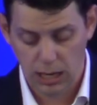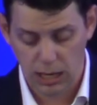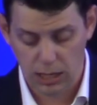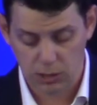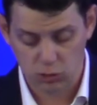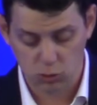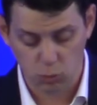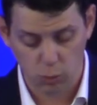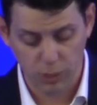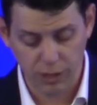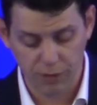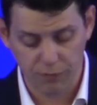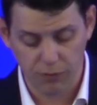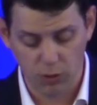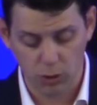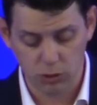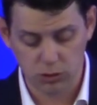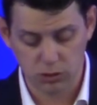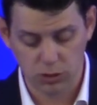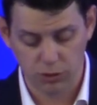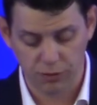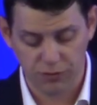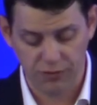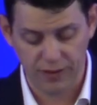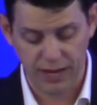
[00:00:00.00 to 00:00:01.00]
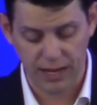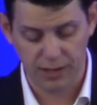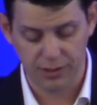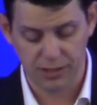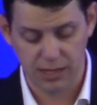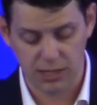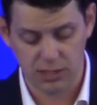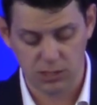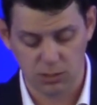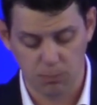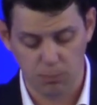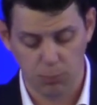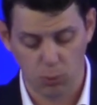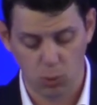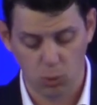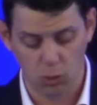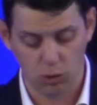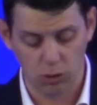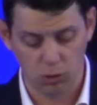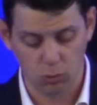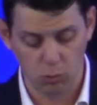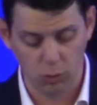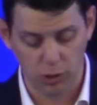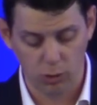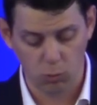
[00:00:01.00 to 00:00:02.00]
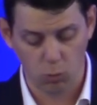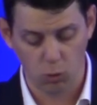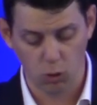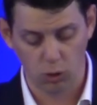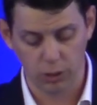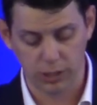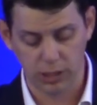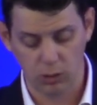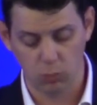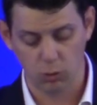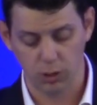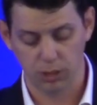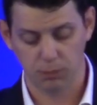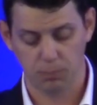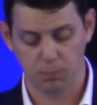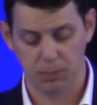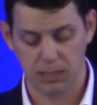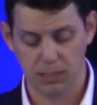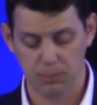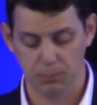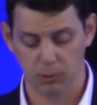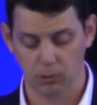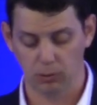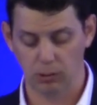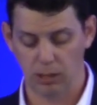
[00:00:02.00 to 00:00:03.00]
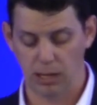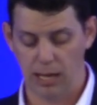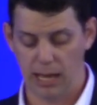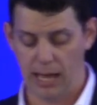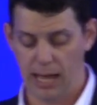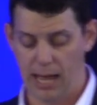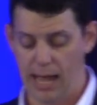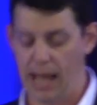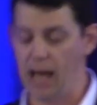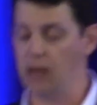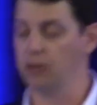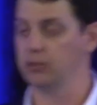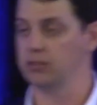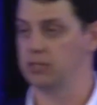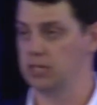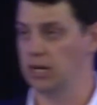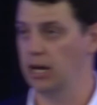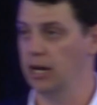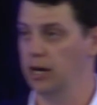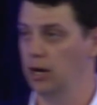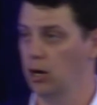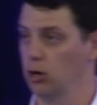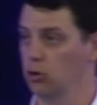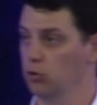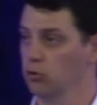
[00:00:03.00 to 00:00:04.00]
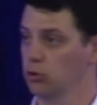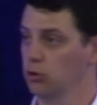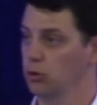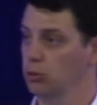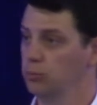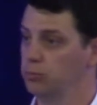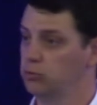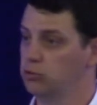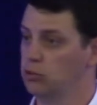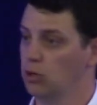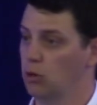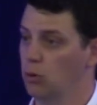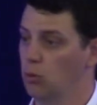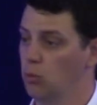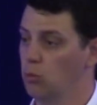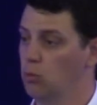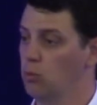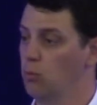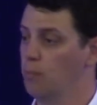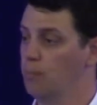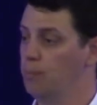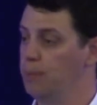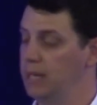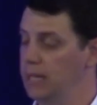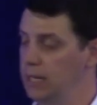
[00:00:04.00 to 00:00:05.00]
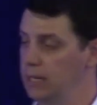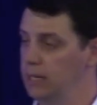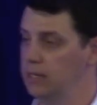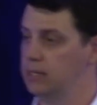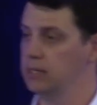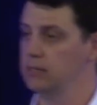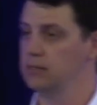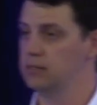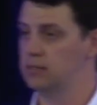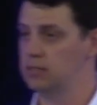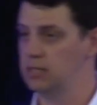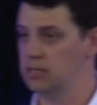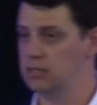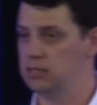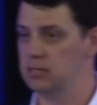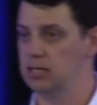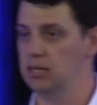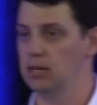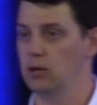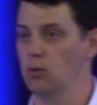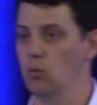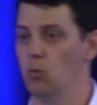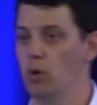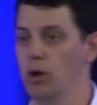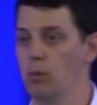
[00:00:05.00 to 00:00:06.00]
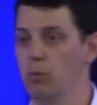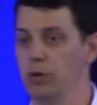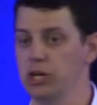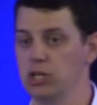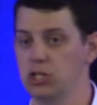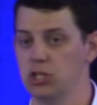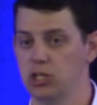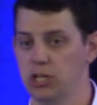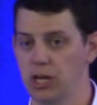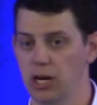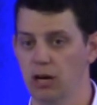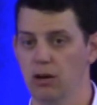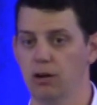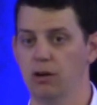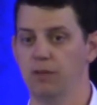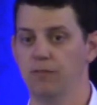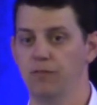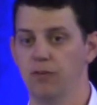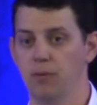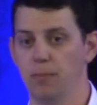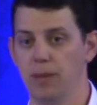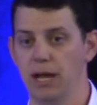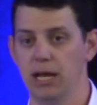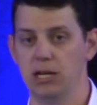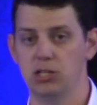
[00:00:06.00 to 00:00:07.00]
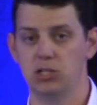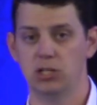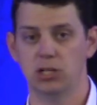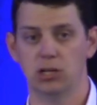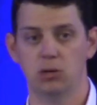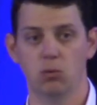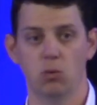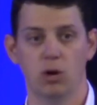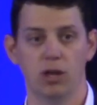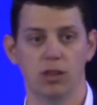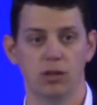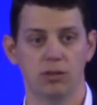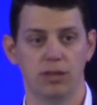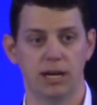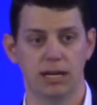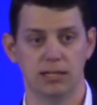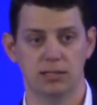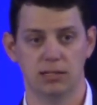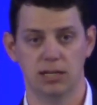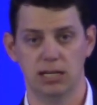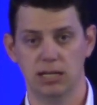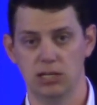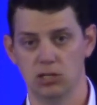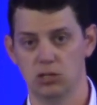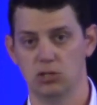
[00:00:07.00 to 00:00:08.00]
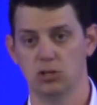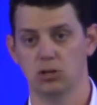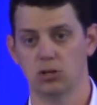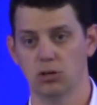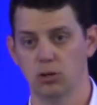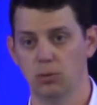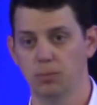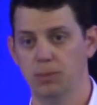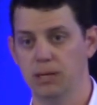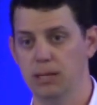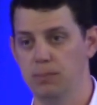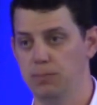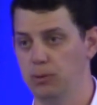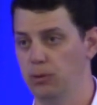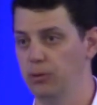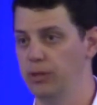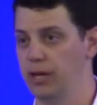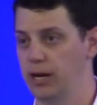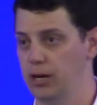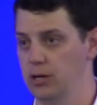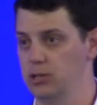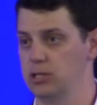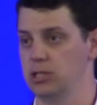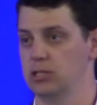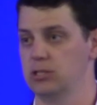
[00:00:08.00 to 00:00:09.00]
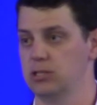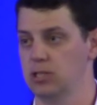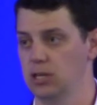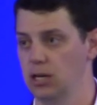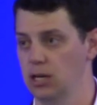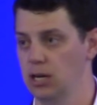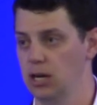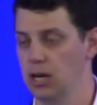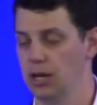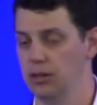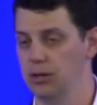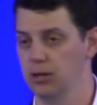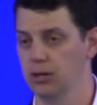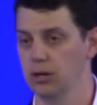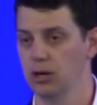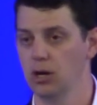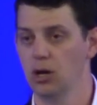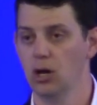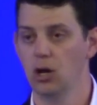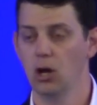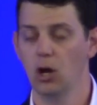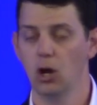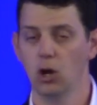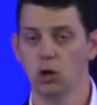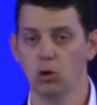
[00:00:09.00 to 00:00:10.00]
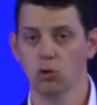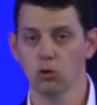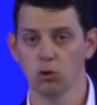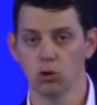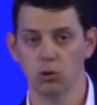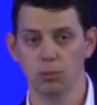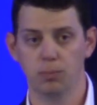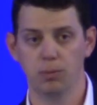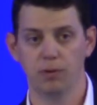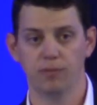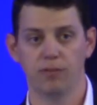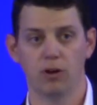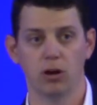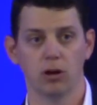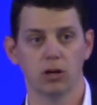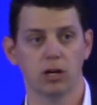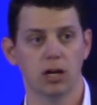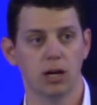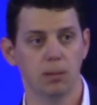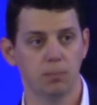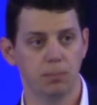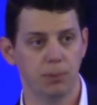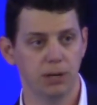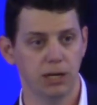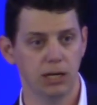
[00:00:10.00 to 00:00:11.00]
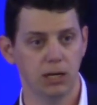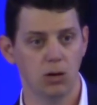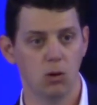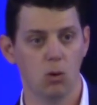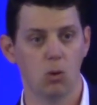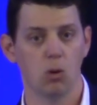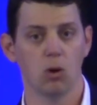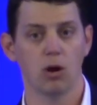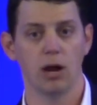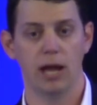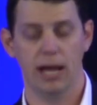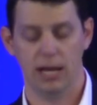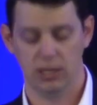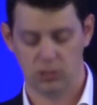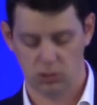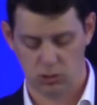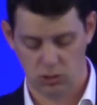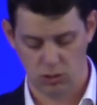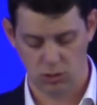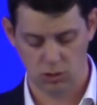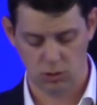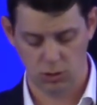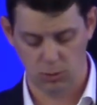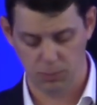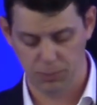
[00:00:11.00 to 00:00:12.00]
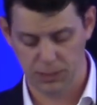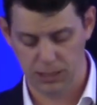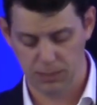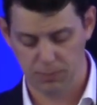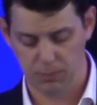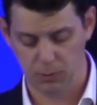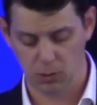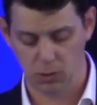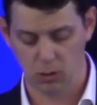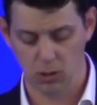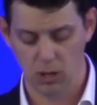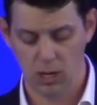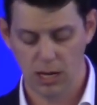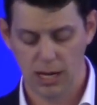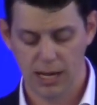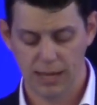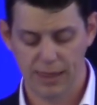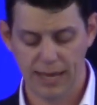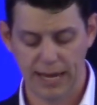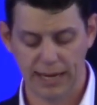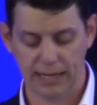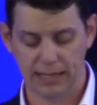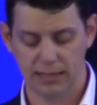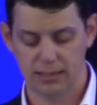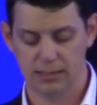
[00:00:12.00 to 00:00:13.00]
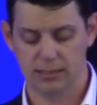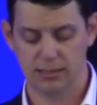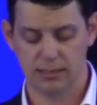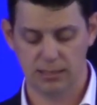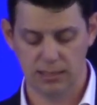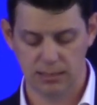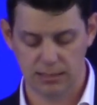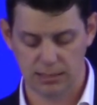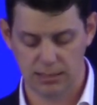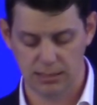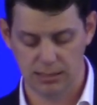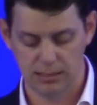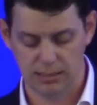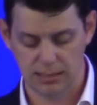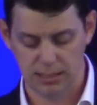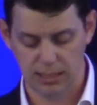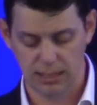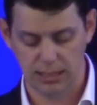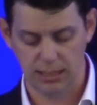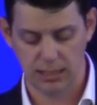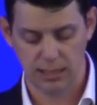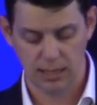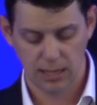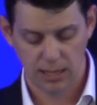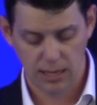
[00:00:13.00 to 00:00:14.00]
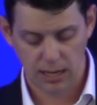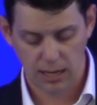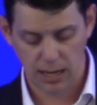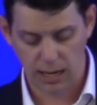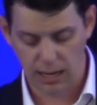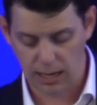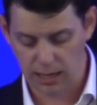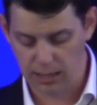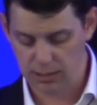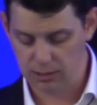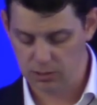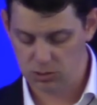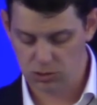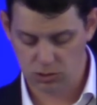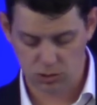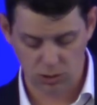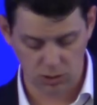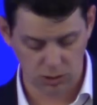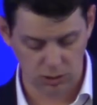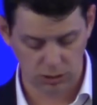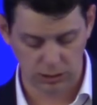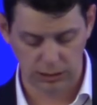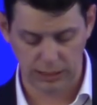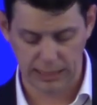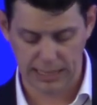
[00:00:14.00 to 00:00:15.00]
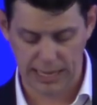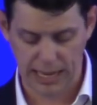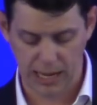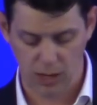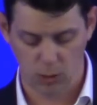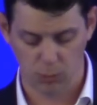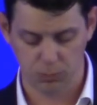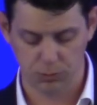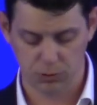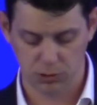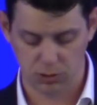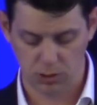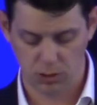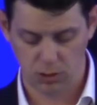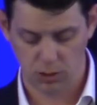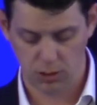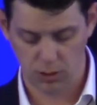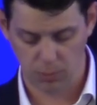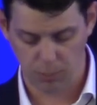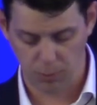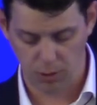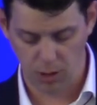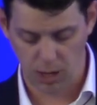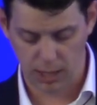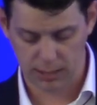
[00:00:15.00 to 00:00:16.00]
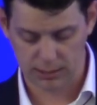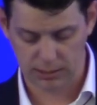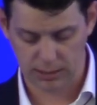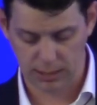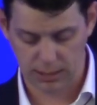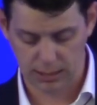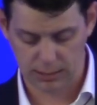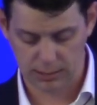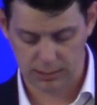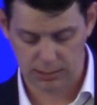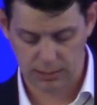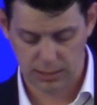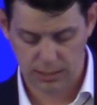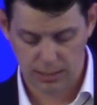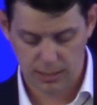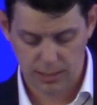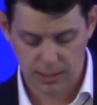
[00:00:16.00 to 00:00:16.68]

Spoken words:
So we have also found that it's important when working with people outside our group. So being consistent when we share information, whether that's internal people that are just in another group of our company or external people, that consistency certainly helps the process.